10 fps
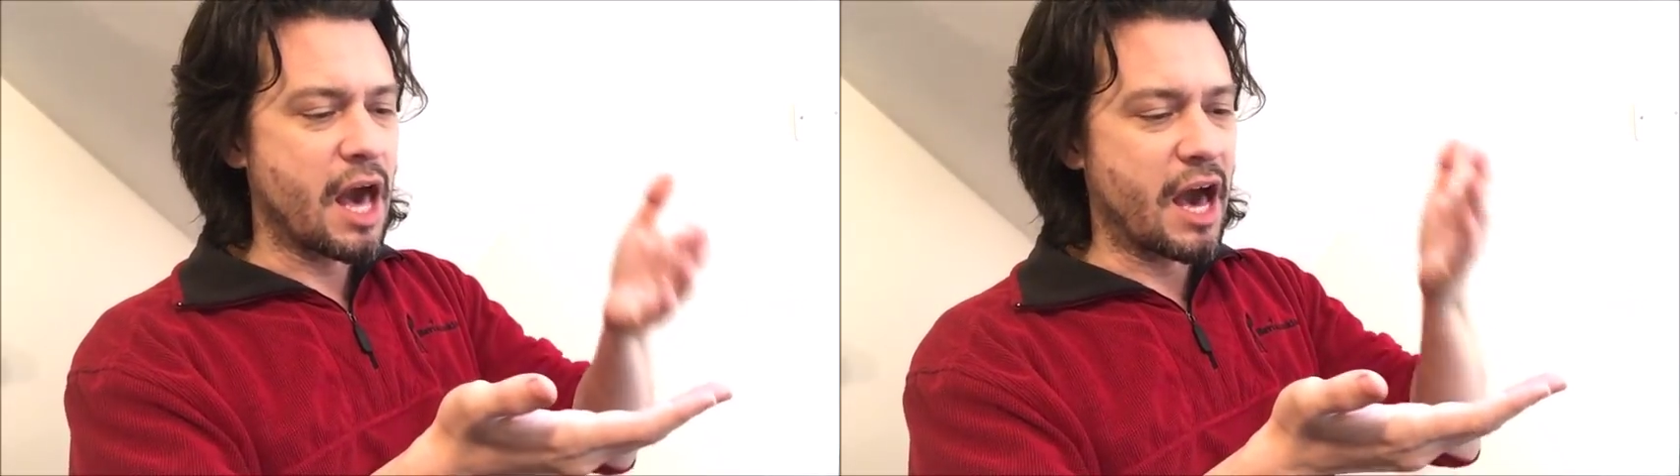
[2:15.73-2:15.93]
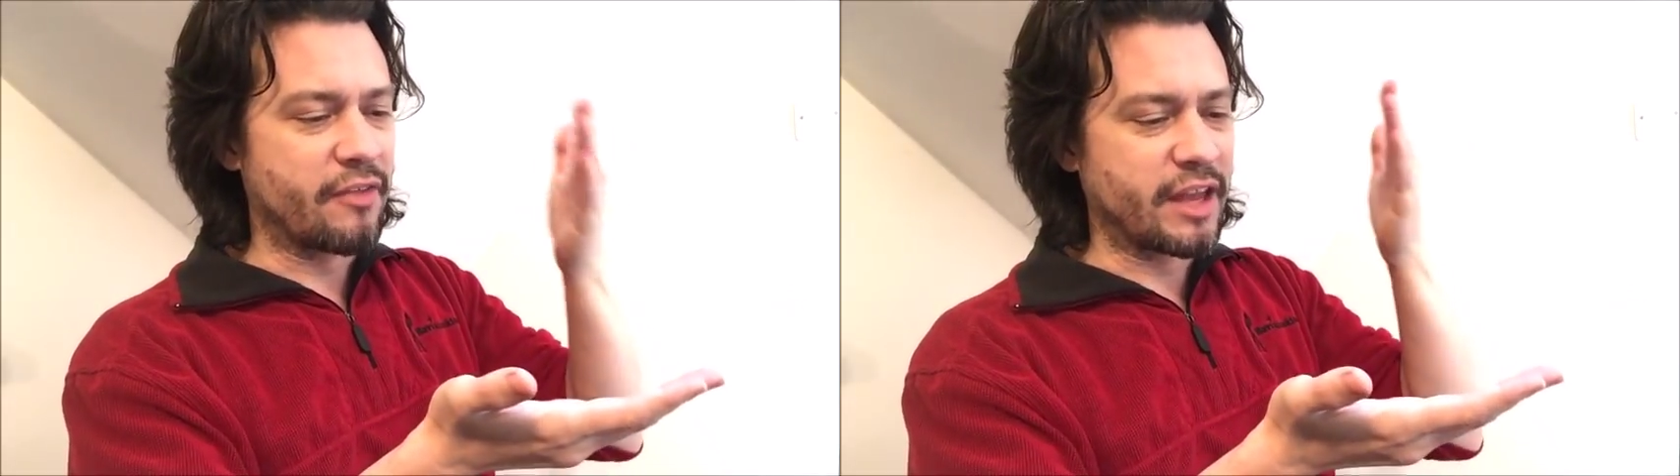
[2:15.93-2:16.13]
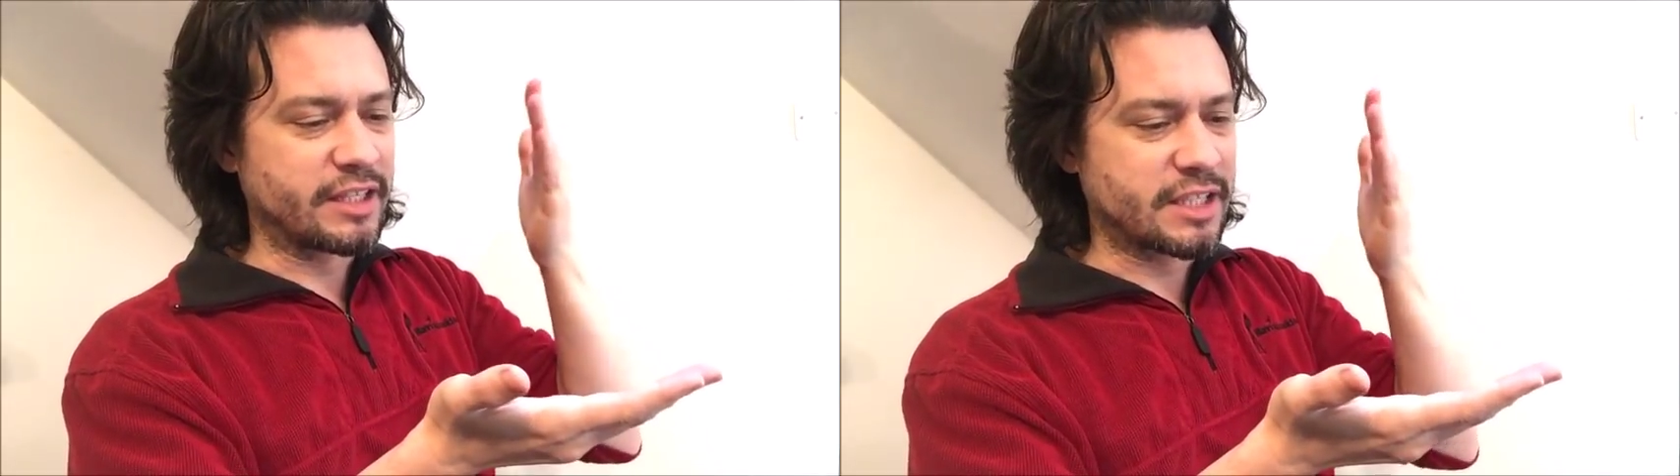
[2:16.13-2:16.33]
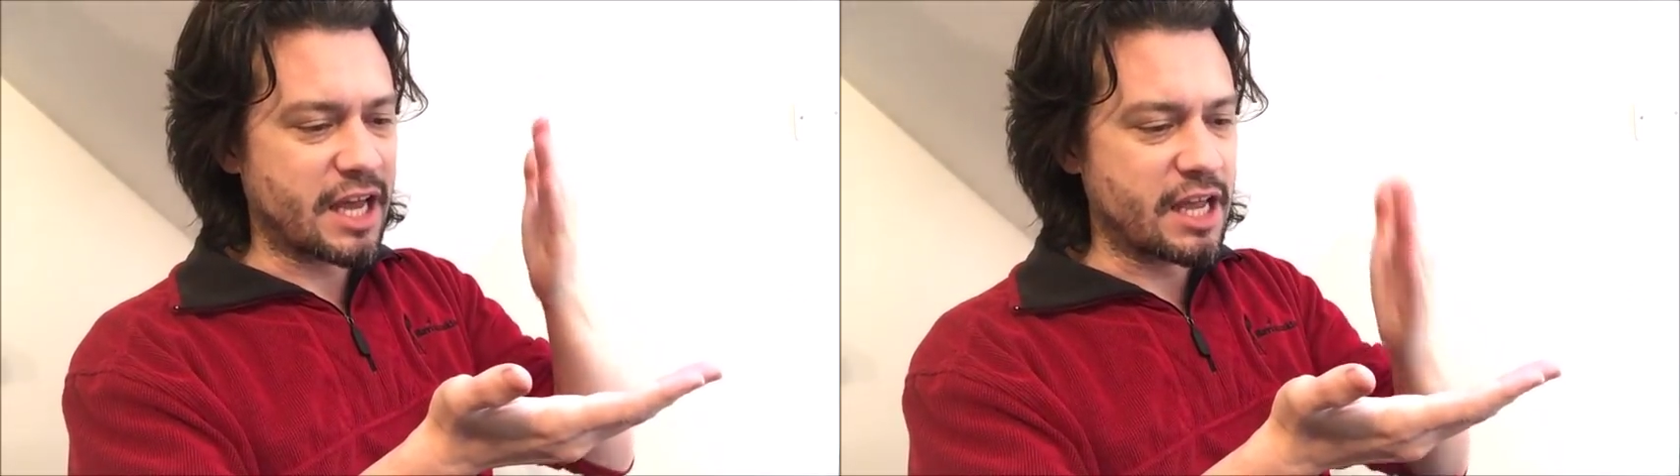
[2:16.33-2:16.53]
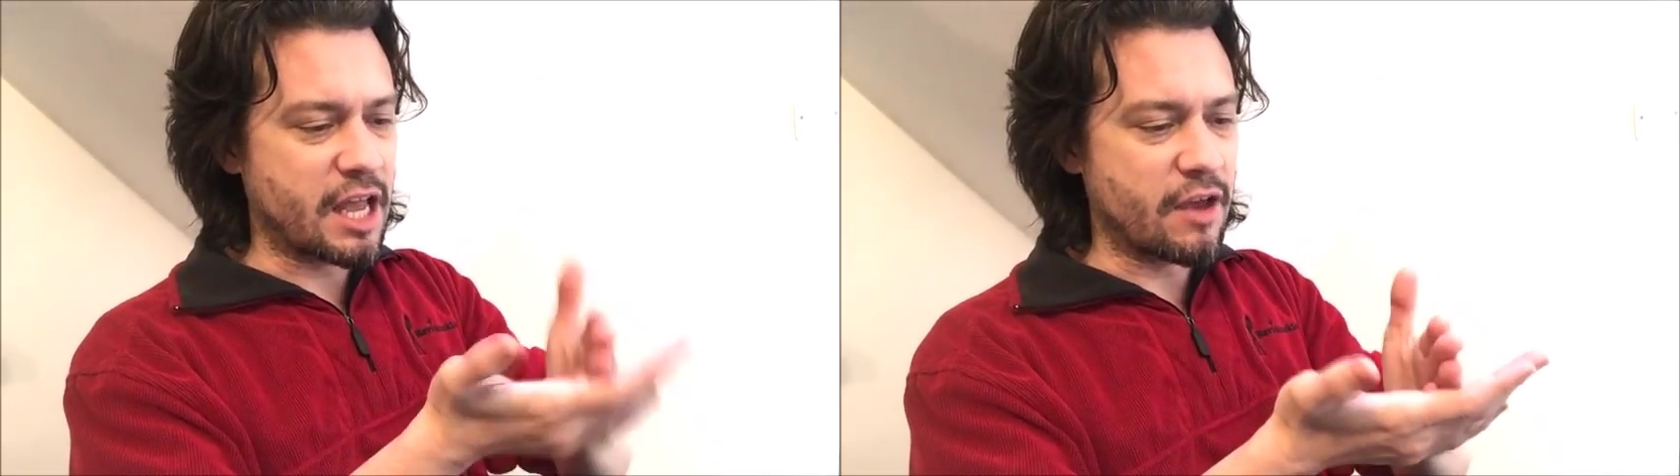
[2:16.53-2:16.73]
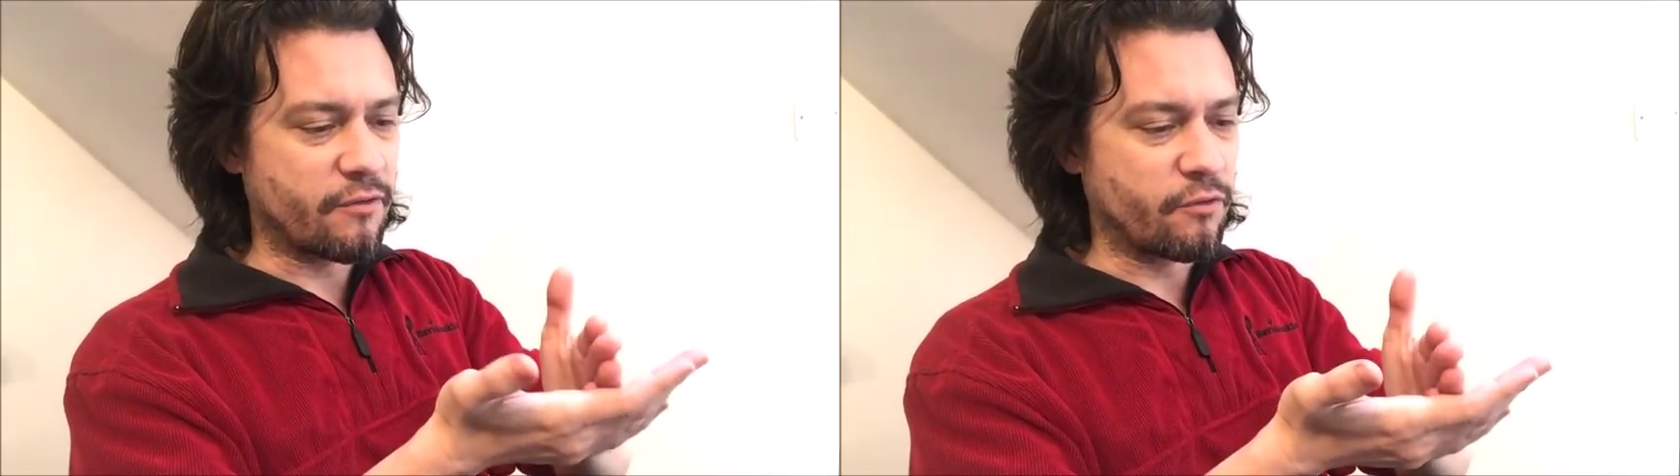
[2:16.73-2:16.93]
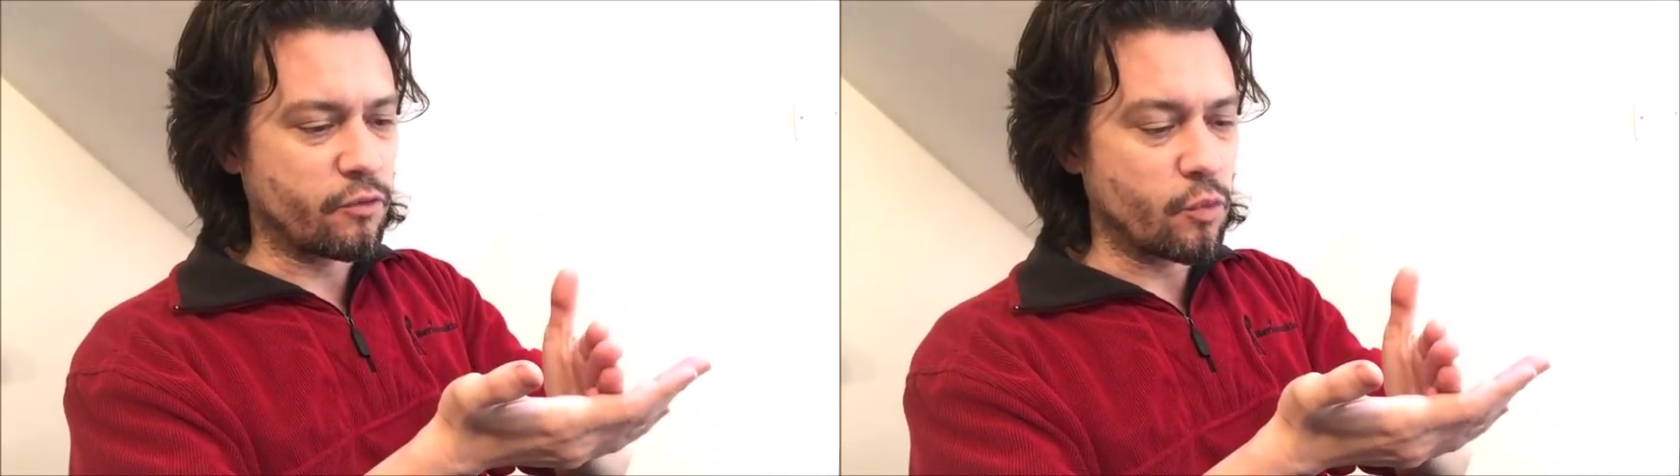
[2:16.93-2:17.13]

And they say if